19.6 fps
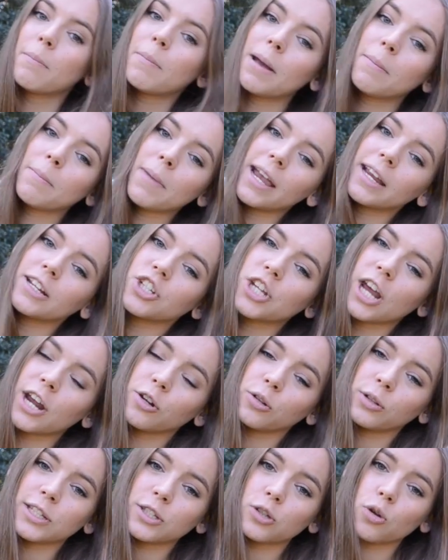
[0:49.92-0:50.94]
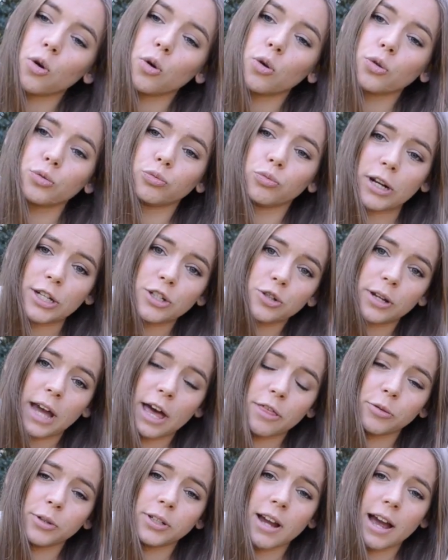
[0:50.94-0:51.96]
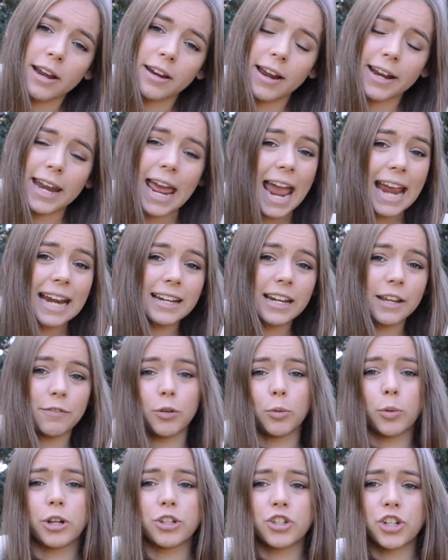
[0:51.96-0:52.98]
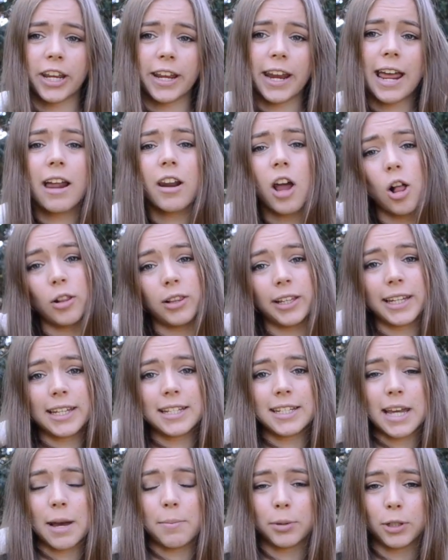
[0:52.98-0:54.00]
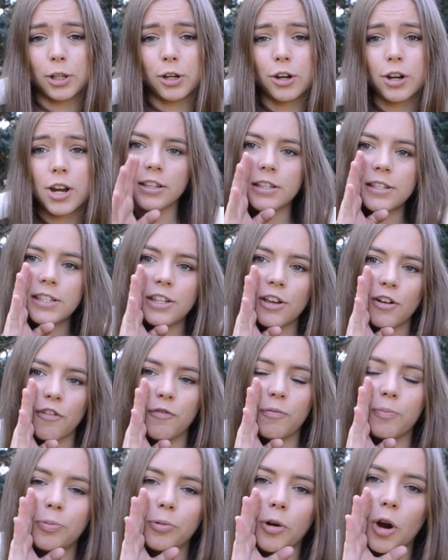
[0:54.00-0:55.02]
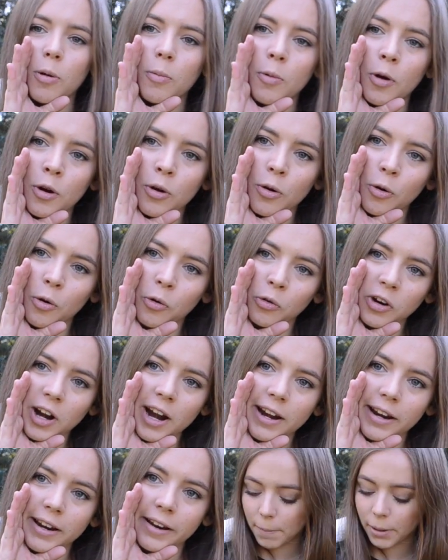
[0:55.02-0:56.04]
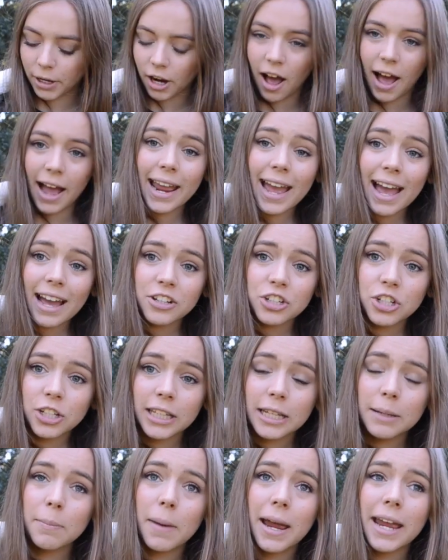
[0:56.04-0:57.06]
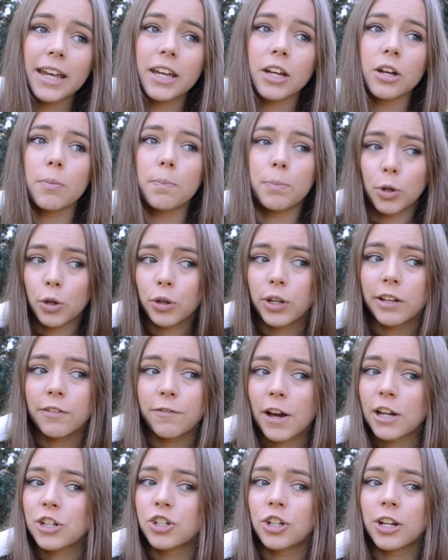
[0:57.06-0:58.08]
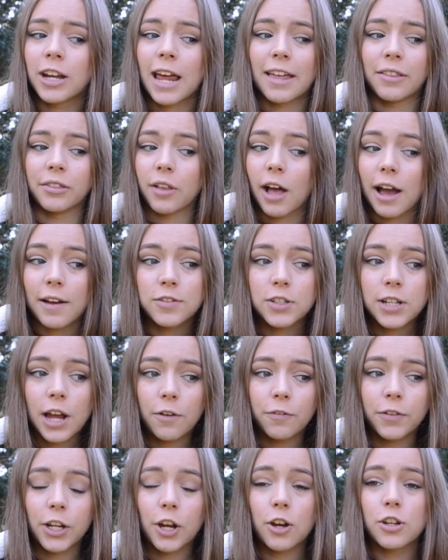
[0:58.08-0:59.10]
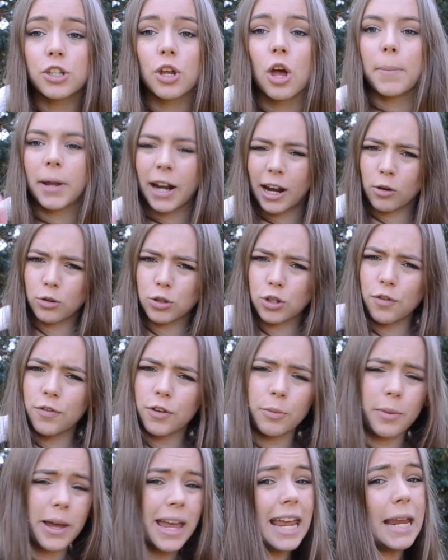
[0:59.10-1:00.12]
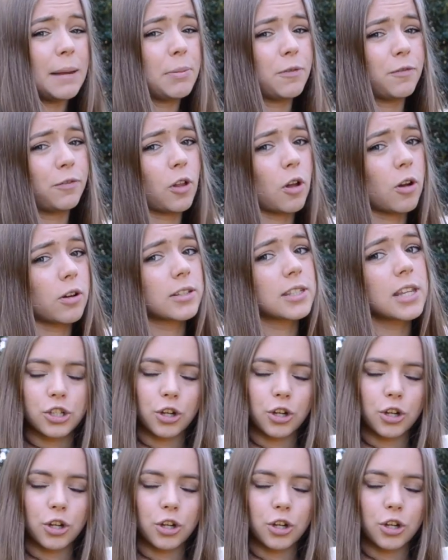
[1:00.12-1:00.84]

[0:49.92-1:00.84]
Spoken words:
My main channel is called RachelCatherine998. If you want to check it out, I'll link it down below. Self promo already. But I actually make beauty, fashion, and lifestyle videos, but I also film a heap of vlogs.